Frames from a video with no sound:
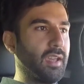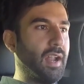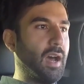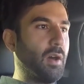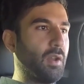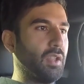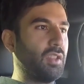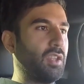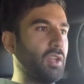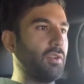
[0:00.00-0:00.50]

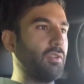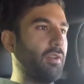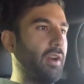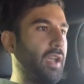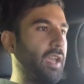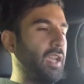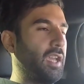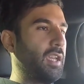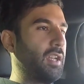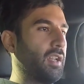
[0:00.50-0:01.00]
out in the
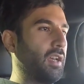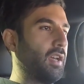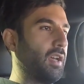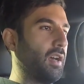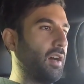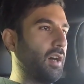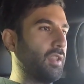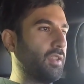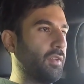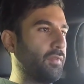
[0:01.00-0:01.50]
rain
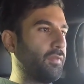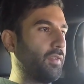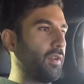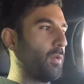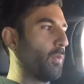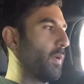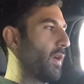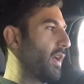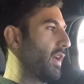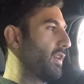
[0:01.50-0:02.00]
on the
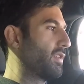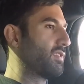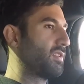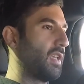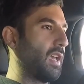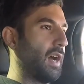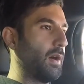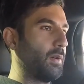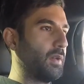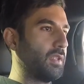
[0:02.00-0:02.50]
freeway, see
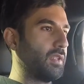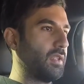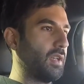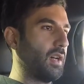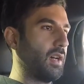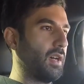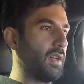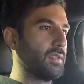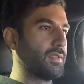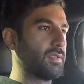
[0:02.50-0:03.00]
how it
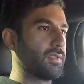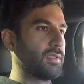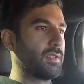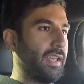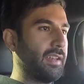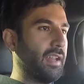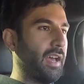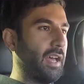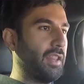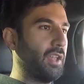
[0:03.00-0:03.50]
does.
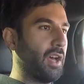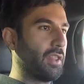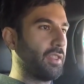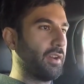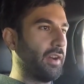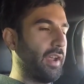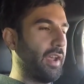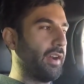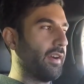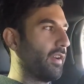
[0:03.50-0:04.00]
Another
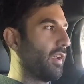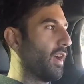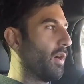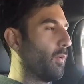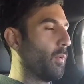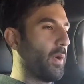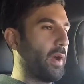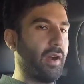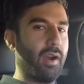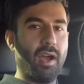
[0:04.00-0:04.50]
area
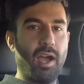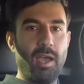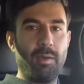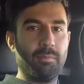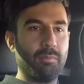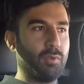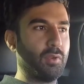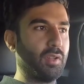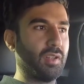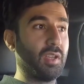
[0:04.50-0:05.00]
where
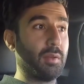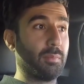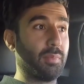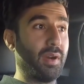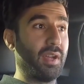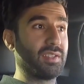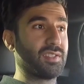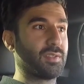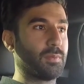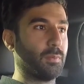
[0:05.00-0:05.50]
I'm really
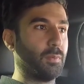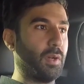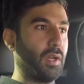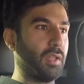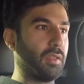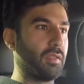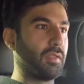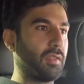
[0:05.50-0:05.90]
impressed with